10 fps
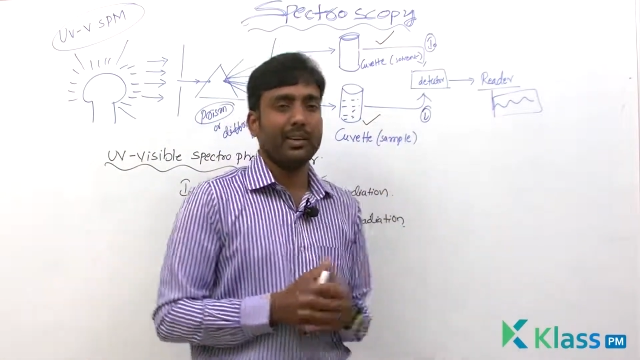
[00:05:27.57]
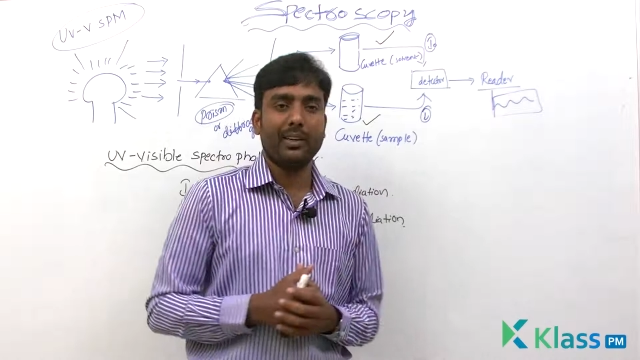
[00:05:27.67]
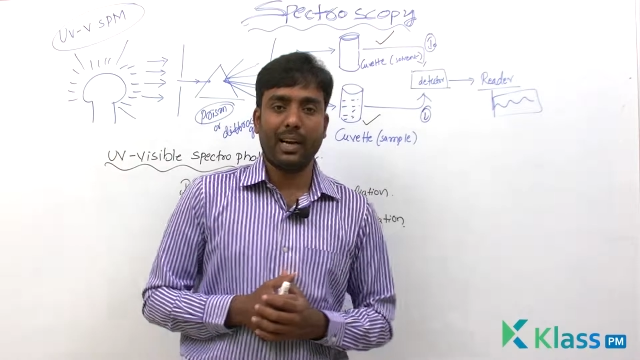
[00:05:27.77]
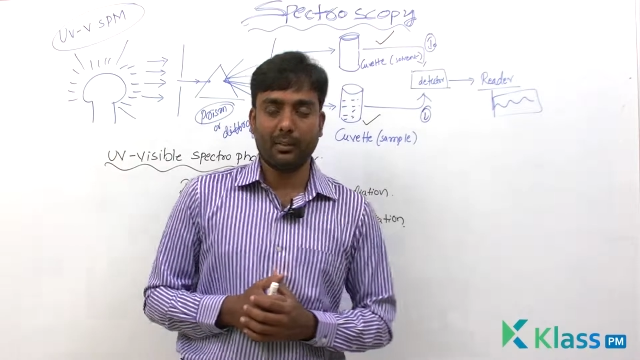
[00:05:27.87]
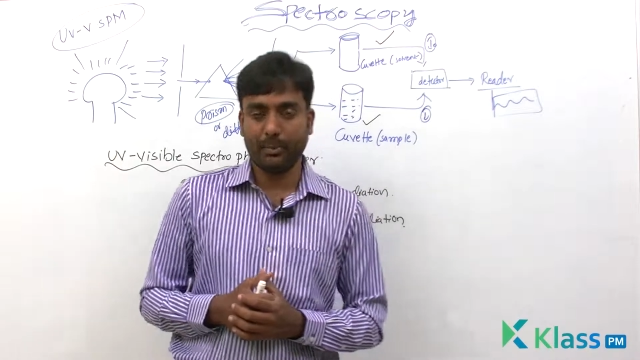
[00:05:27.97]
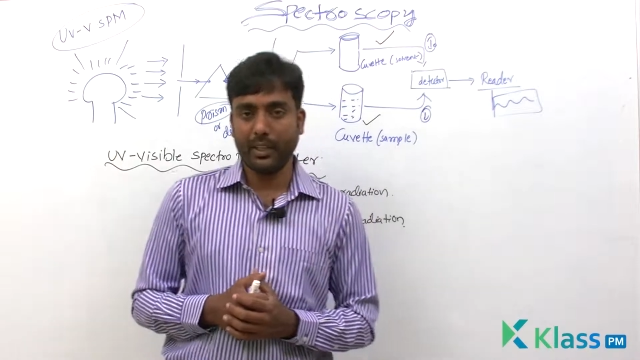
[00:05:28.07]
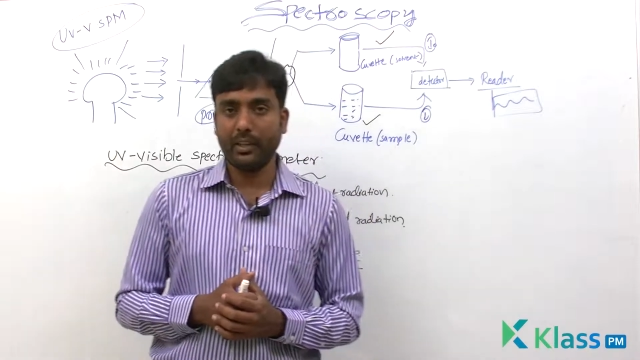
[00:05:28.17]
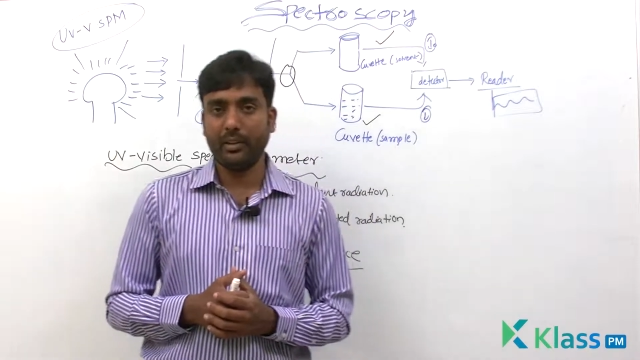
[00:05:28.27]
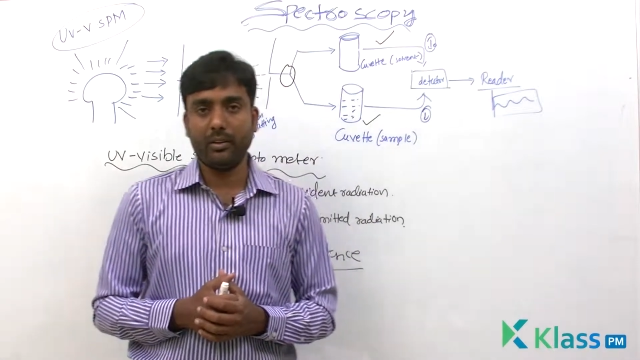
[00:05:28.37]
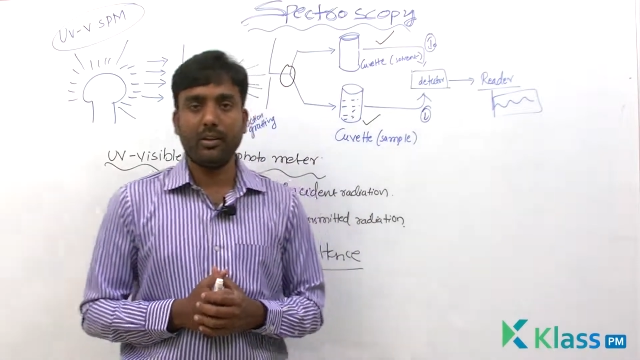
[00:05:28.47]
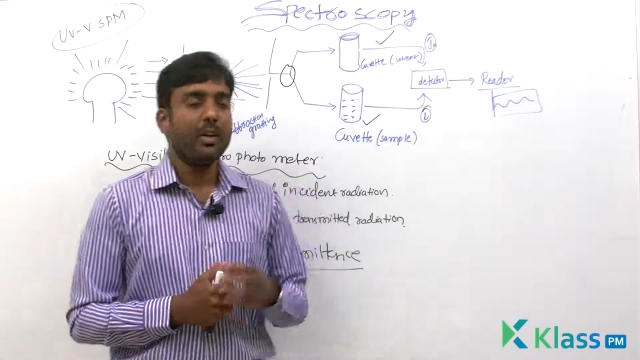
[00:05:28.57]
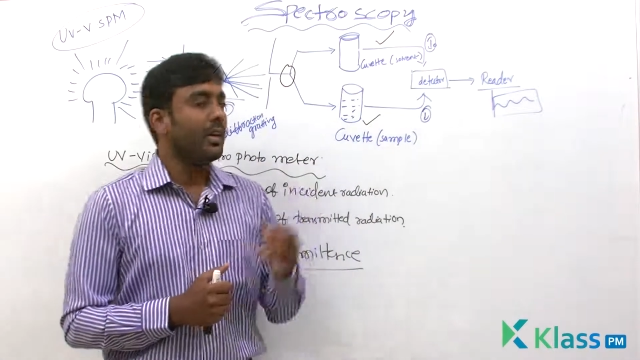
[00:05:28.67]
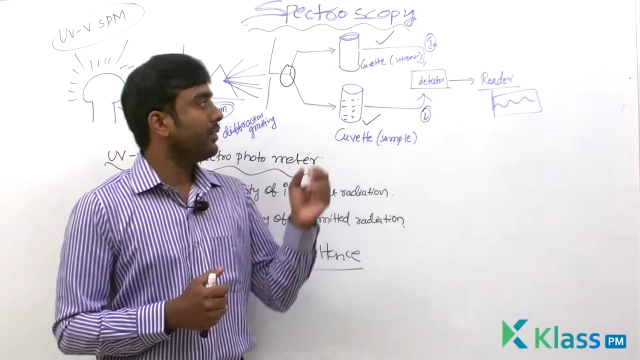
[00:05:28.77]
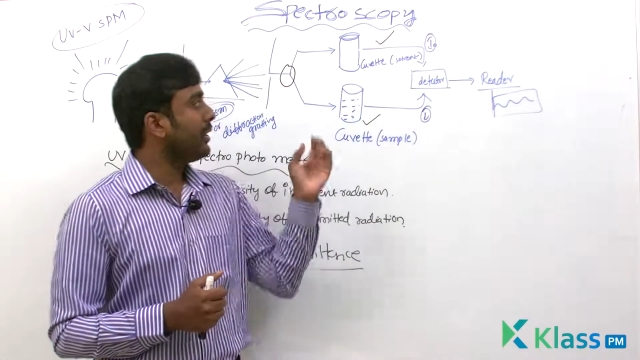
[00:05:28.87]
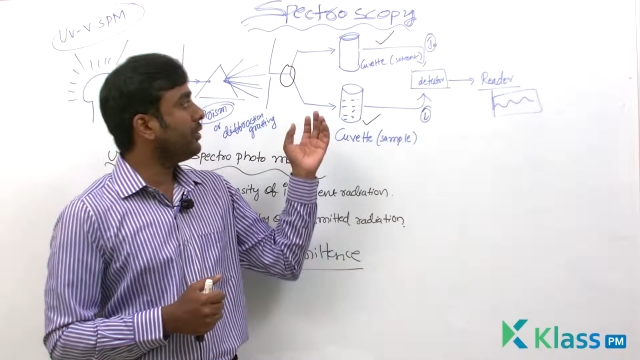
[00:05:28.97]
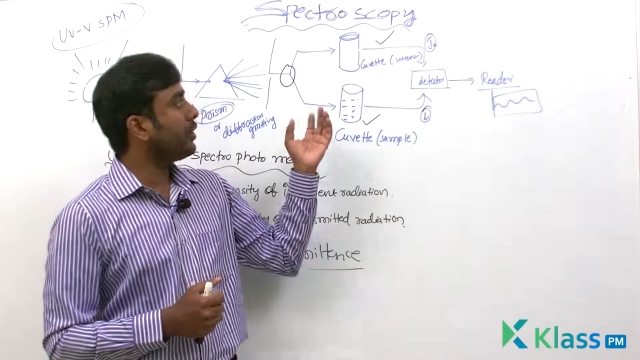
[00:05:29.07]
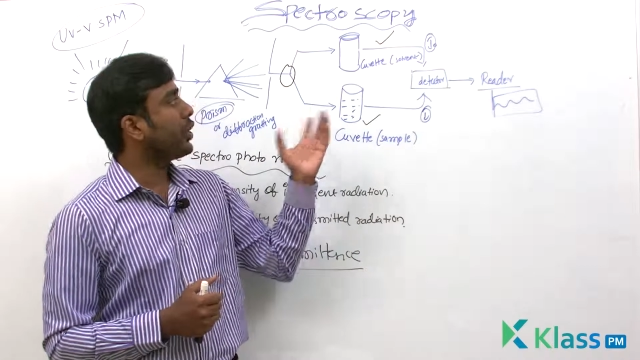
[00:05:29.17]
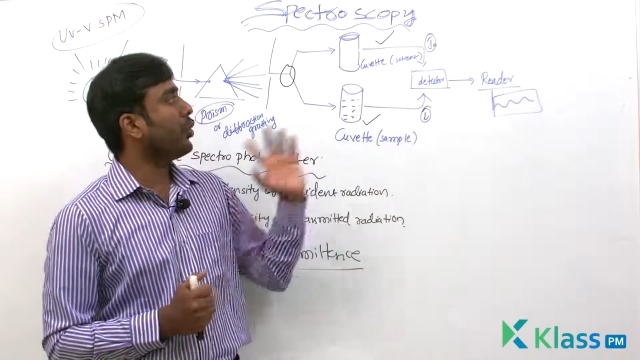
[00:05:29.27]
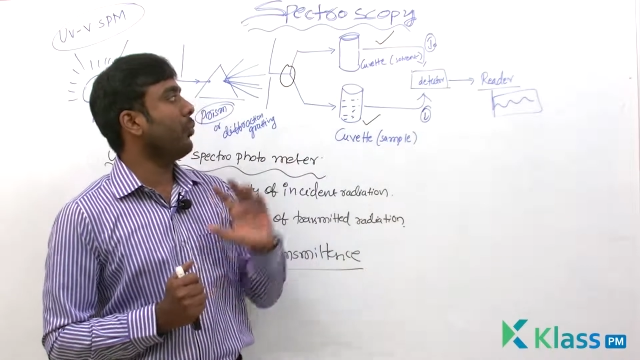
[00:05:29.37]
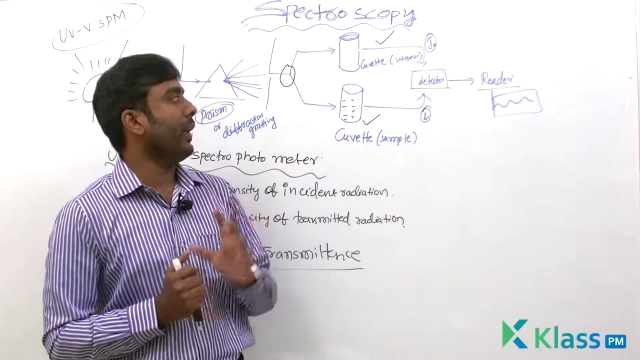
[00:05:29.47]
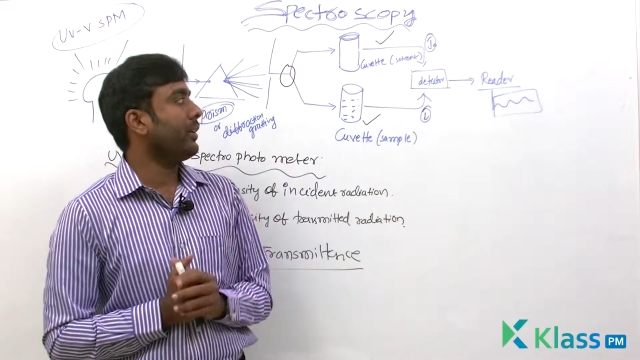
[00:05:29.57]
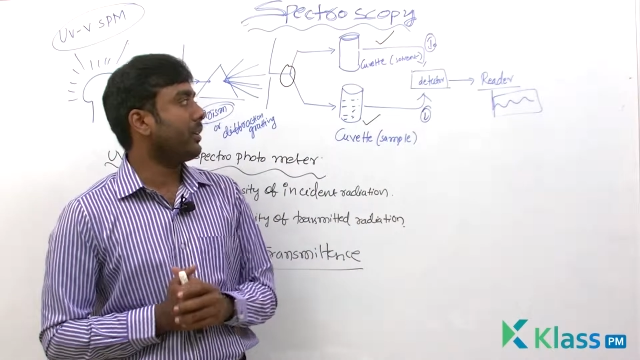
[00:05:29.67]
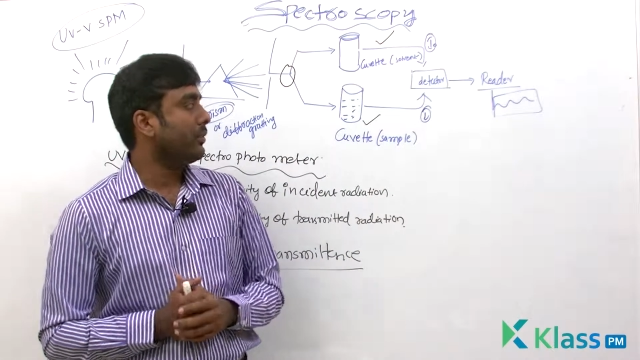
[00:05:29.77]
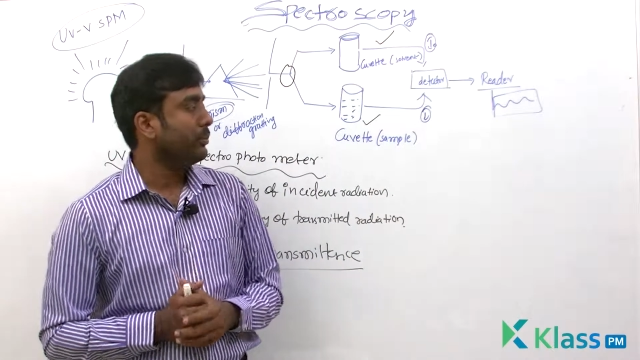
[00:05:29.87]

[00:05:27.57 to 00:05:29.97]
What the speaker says: glass material, that is a cuvette.